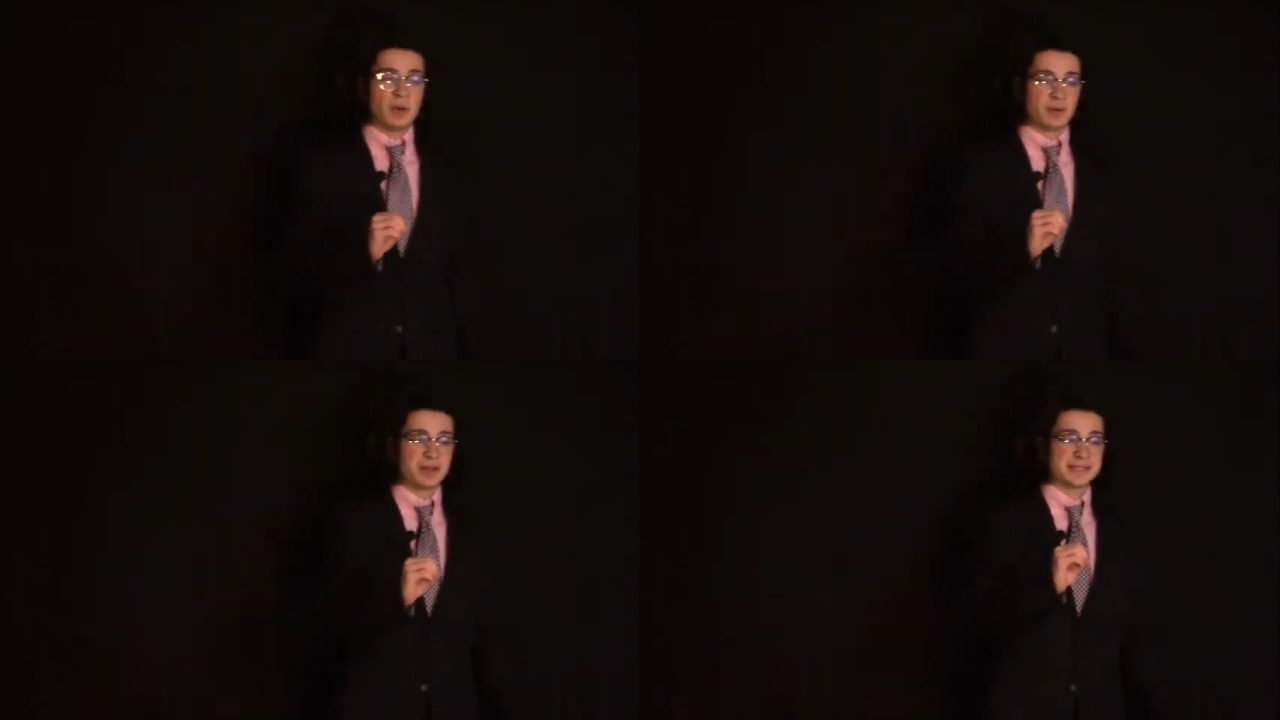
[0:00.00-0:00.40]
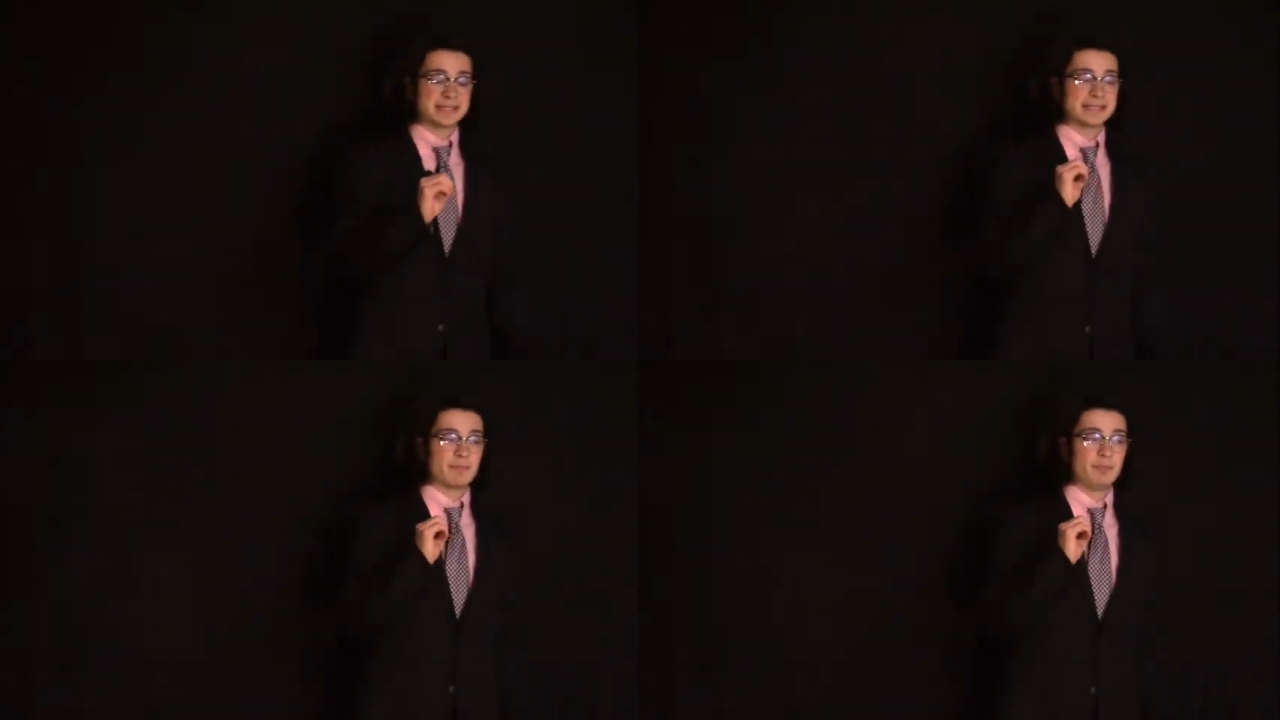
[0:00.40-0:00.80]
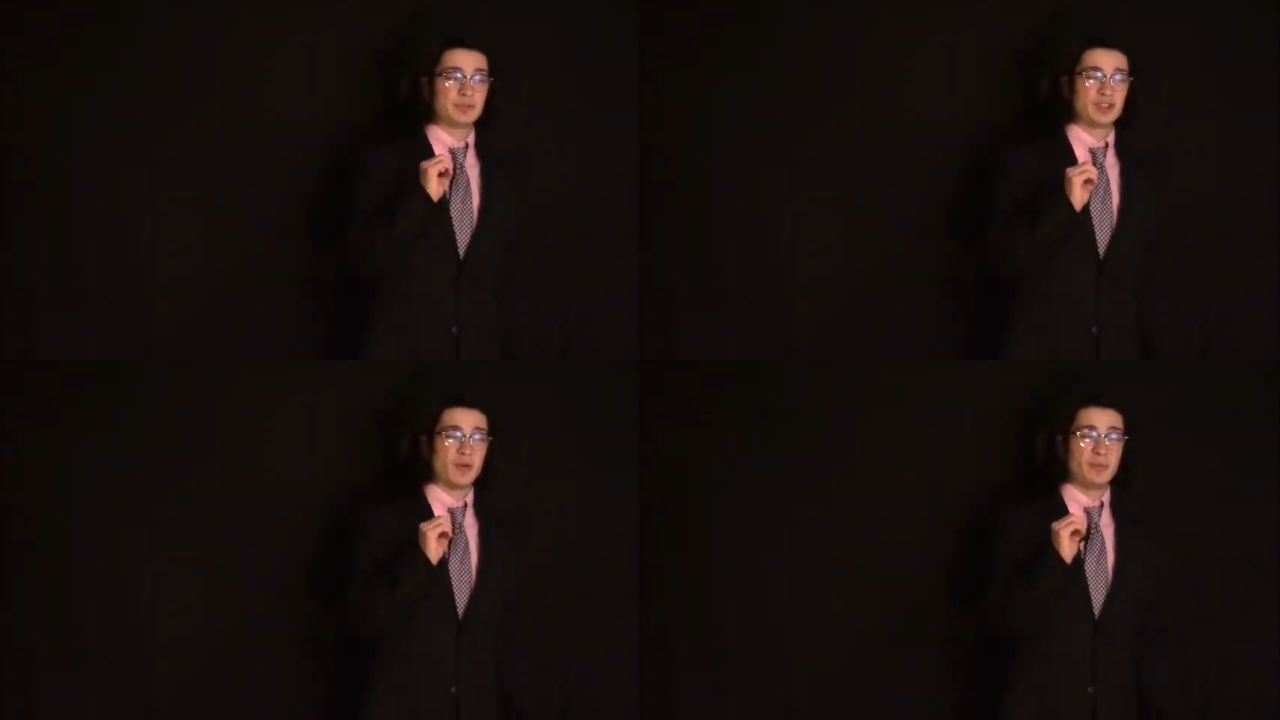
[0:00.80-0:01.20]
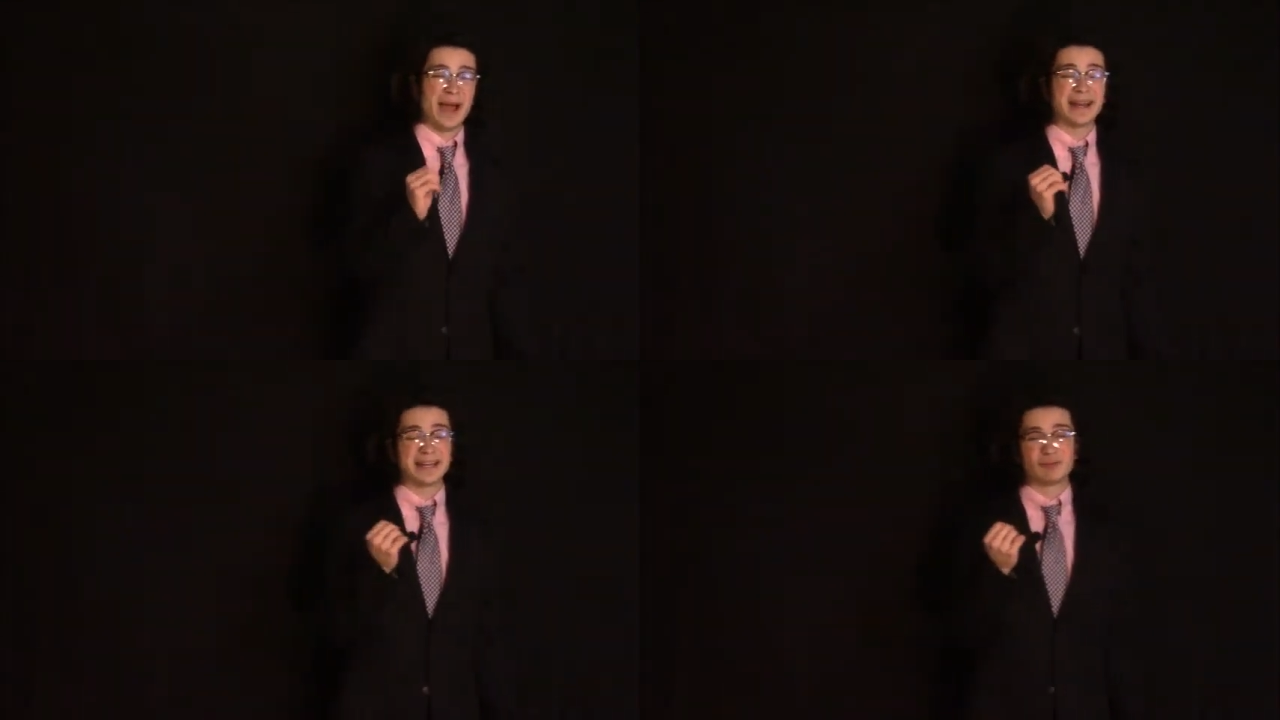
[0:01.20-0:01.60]
because it's so
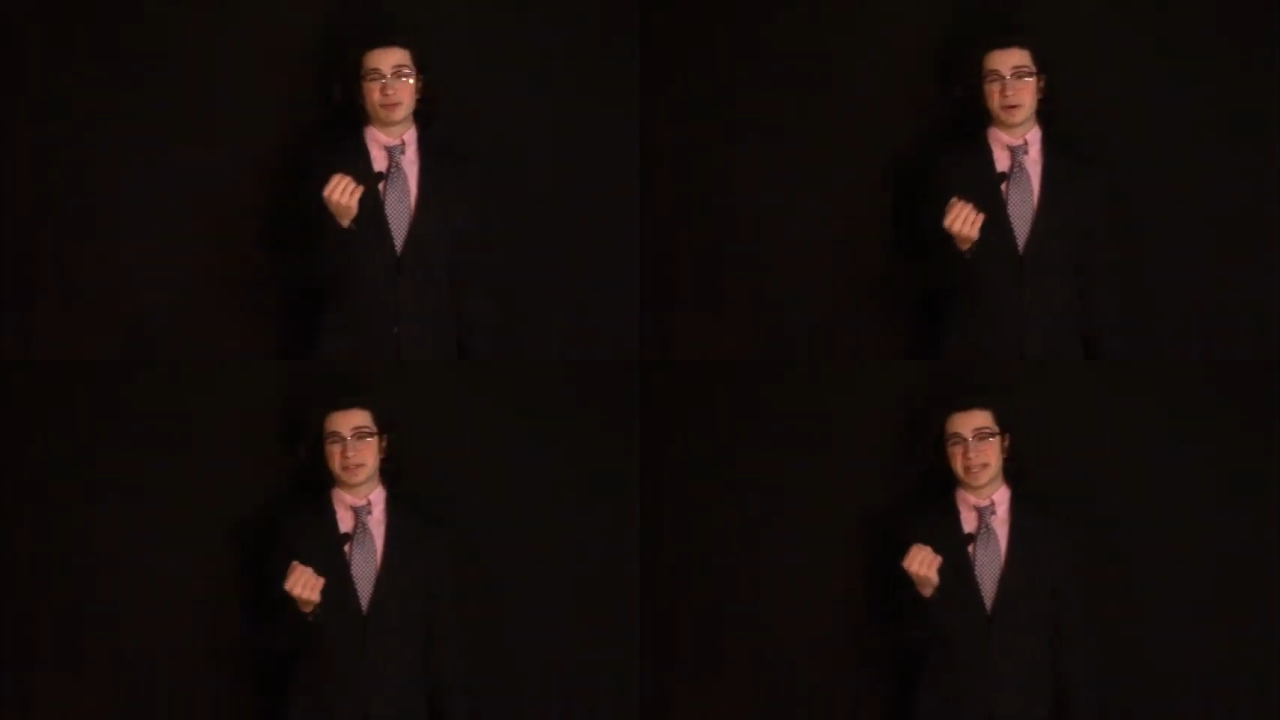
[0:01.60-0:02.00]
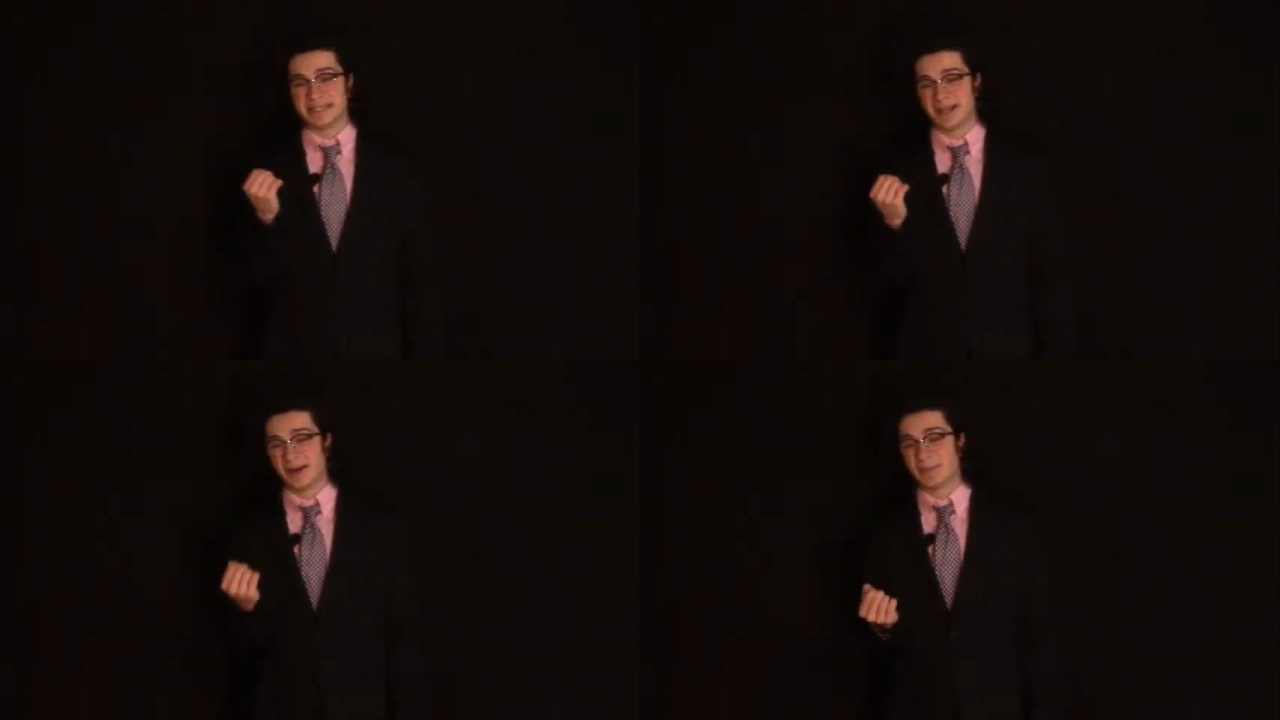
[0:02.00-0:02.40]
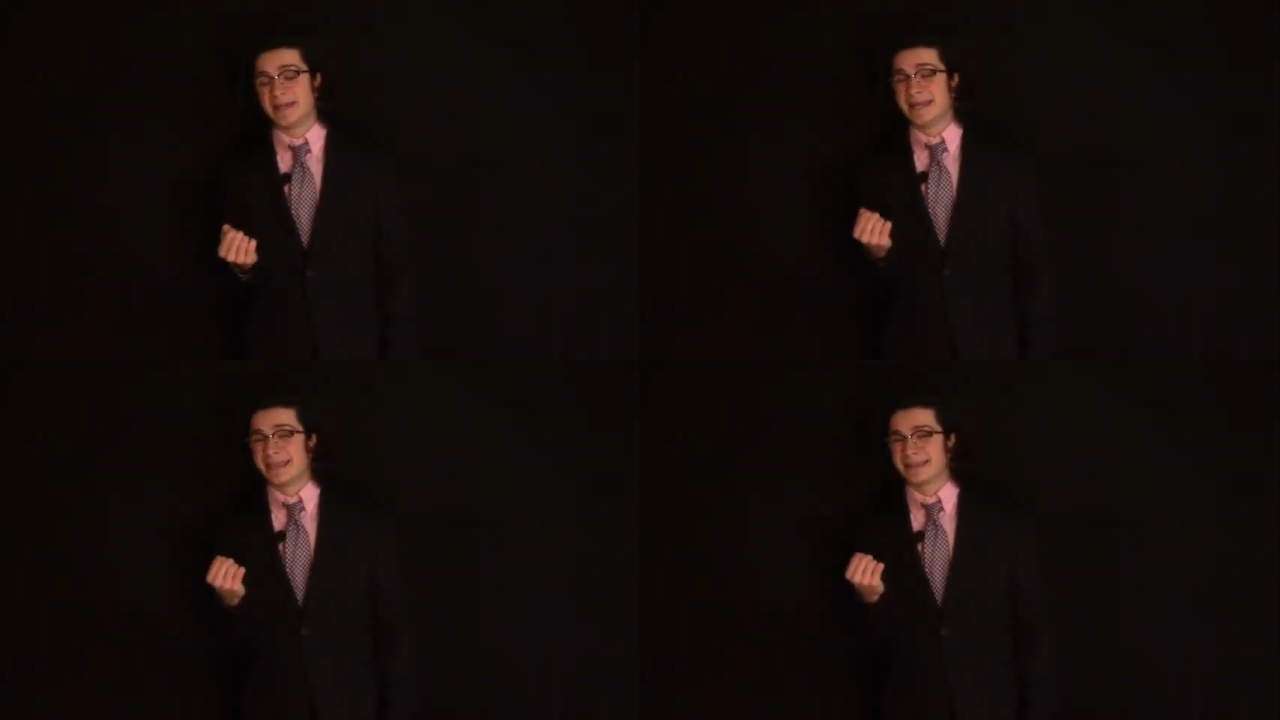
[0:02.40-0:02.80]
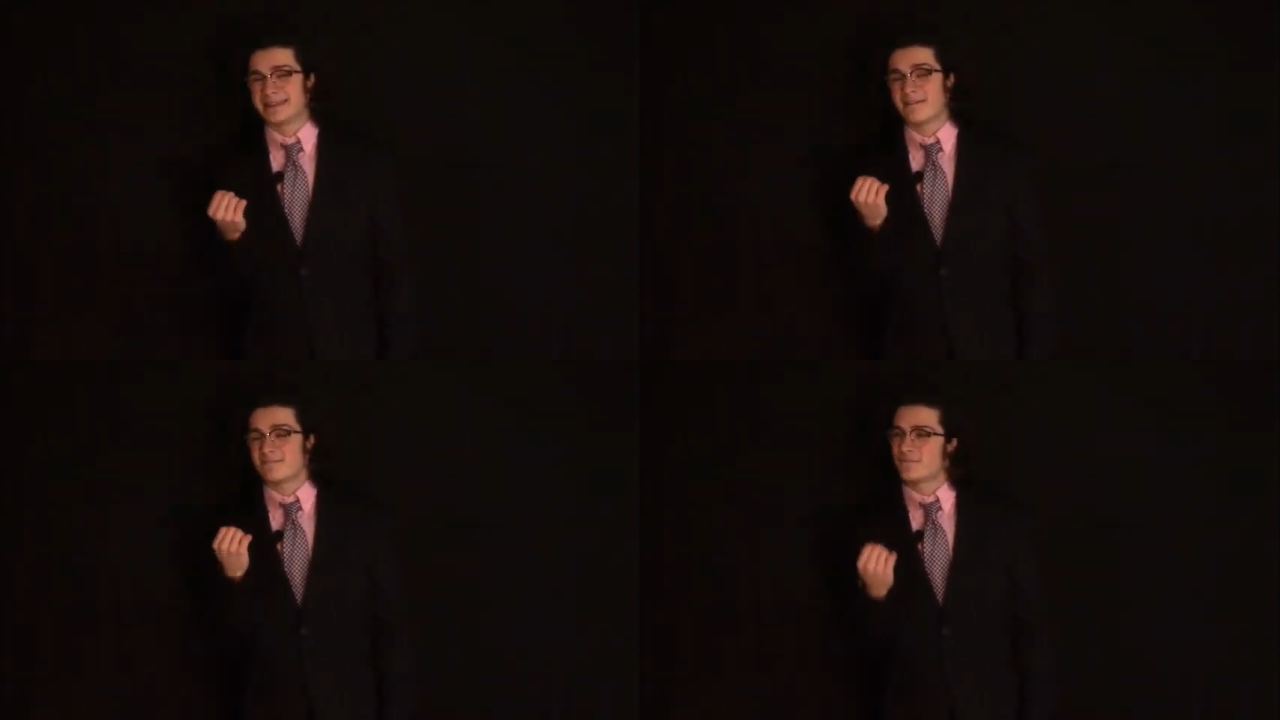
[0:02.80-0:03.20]
bad and gross and dumb that it's
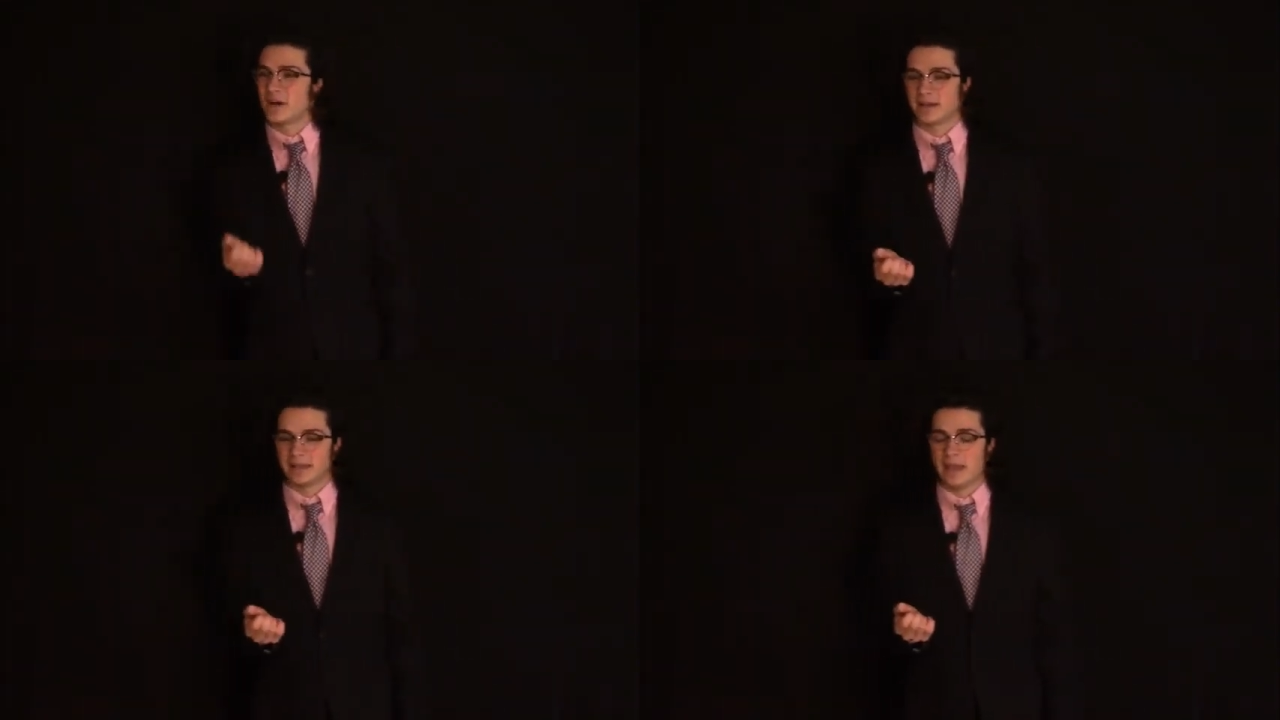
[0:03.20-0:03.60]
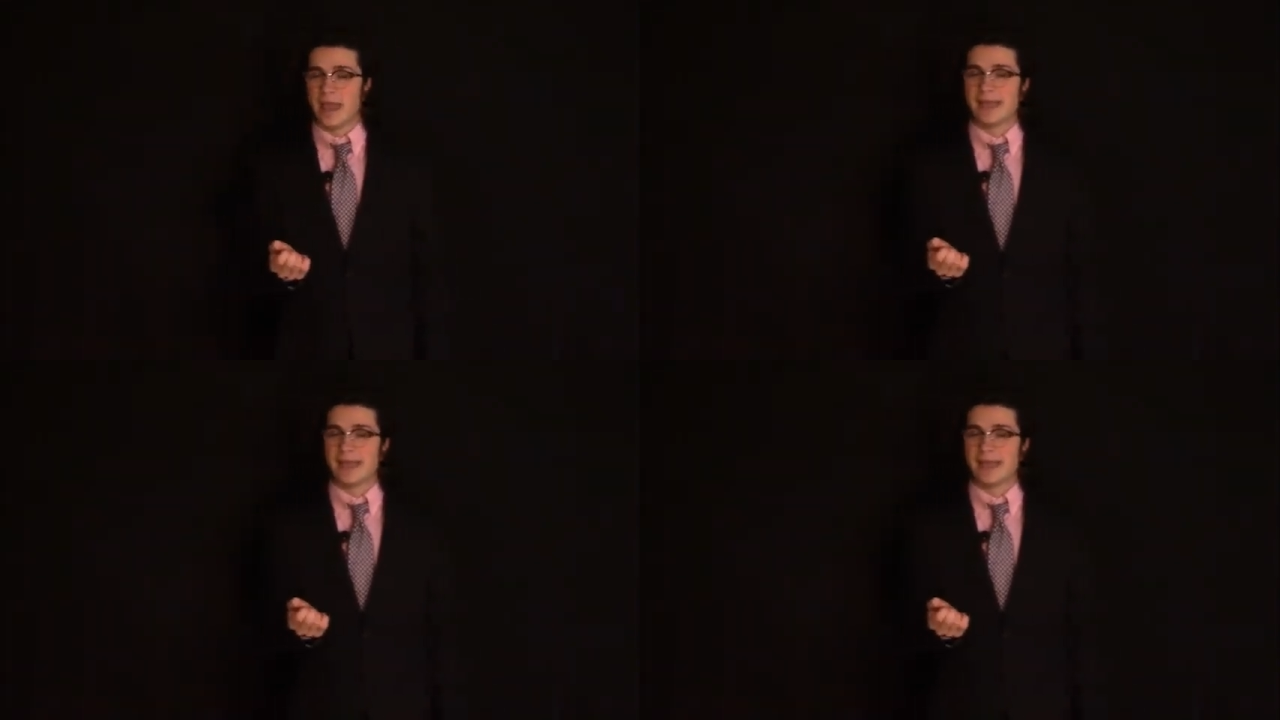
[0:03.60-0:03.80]
not funny.